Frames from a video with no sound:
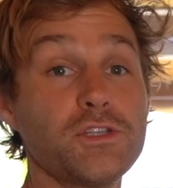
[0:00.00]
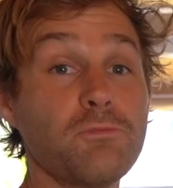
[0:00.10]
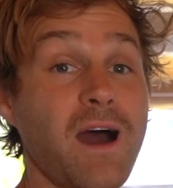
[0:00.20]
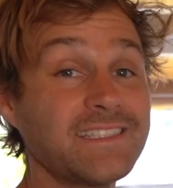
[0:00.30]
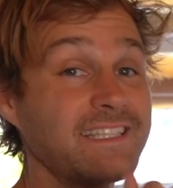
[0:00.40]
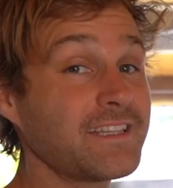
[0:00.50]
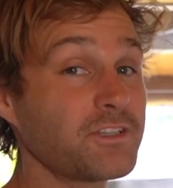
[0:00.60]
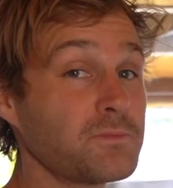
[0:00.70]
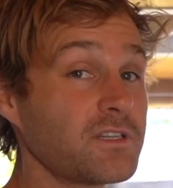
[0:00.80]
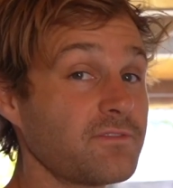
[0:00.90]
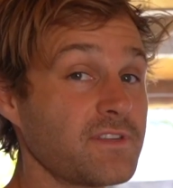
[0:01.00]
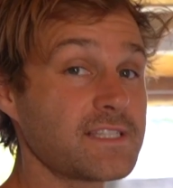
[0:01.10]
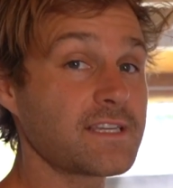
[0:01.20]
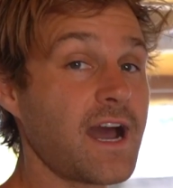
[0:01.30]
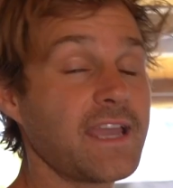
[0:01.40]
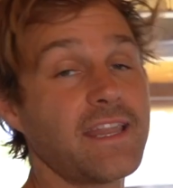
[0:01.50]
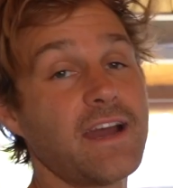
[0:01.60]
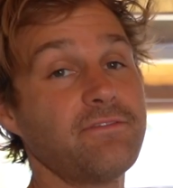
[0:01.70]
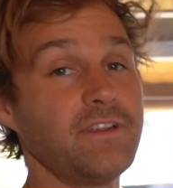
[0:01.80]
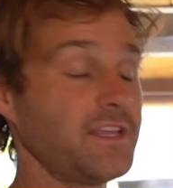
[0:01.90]
you might see a little bit of this guy in
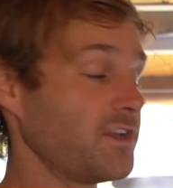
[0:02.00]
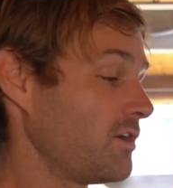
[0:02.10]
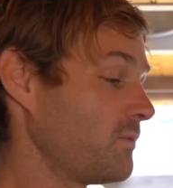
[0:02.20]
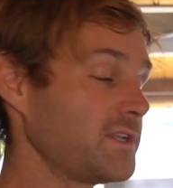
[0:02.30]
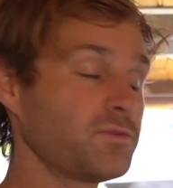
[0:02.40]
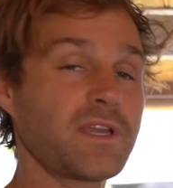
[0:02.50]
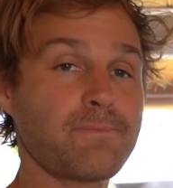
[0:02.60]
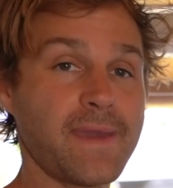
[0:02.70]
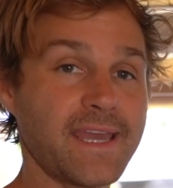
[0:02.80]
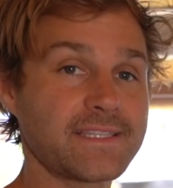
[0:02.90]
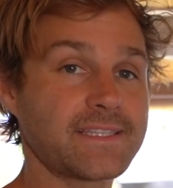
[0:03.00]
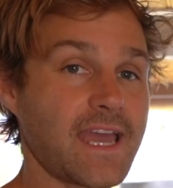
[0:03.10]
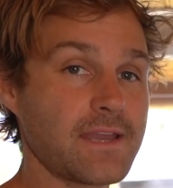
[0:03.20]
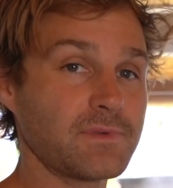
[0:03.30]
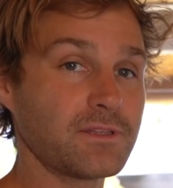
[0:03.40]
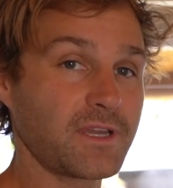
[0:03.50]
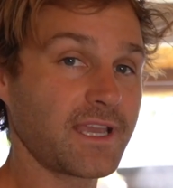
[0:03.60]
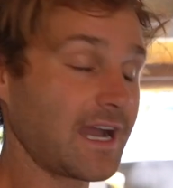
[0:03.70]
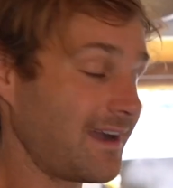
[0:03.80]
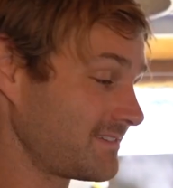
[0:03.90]
our video. We're doing a pet stay and we're
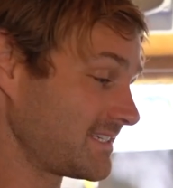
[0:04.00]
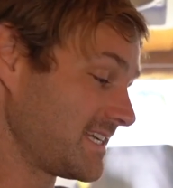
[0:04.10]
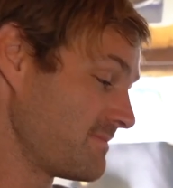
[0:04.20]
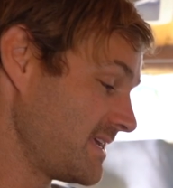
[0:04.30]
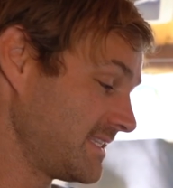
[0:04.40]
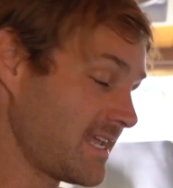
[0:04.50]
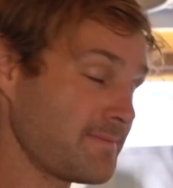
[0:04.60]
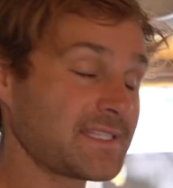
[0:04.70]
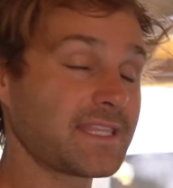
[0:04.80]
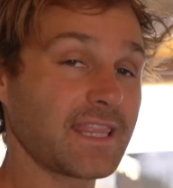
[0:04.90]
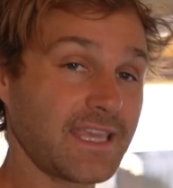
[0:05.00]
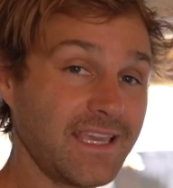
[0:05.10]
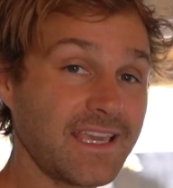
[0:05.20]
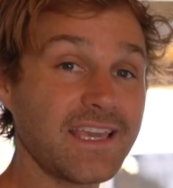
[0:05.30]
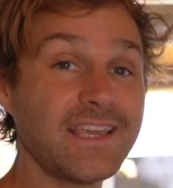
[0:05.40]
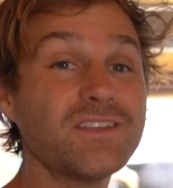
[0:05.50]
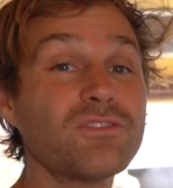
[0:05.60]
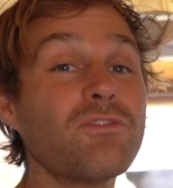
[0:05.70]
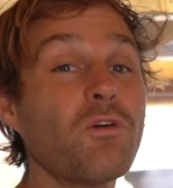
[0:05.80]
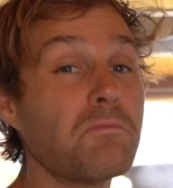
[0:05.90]
looking after him. His name is Link. He's
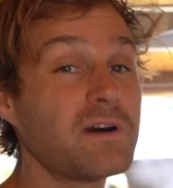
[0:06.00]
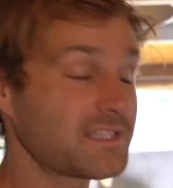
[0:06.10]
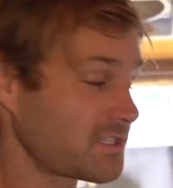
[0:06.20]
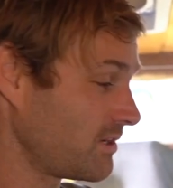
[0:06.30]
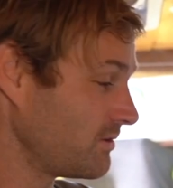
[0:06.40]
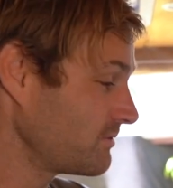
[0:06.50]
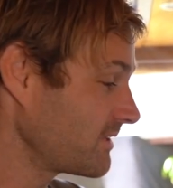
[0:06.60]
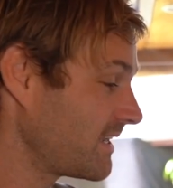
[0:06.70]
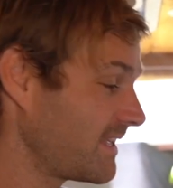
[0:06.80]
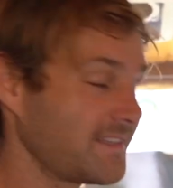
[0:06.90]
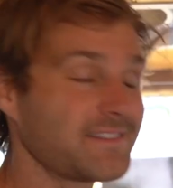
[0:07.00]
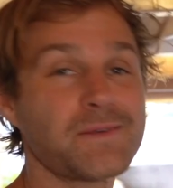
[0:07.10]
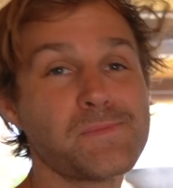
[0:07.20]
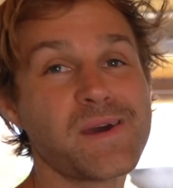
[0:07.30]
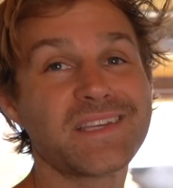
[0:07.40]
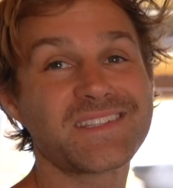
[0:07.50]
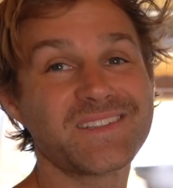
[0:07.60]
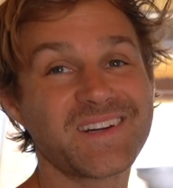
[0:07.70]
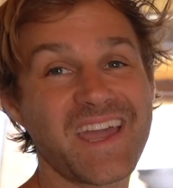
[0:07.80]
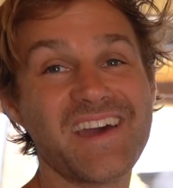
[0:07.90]
4 months old and he's the best
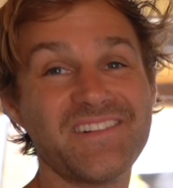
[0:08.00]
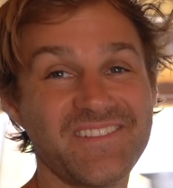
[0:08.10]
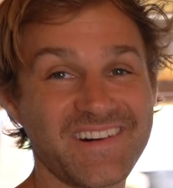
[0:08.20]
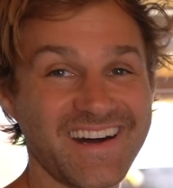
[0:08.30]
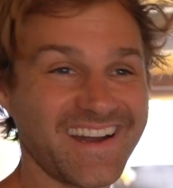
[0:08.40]
dog ever.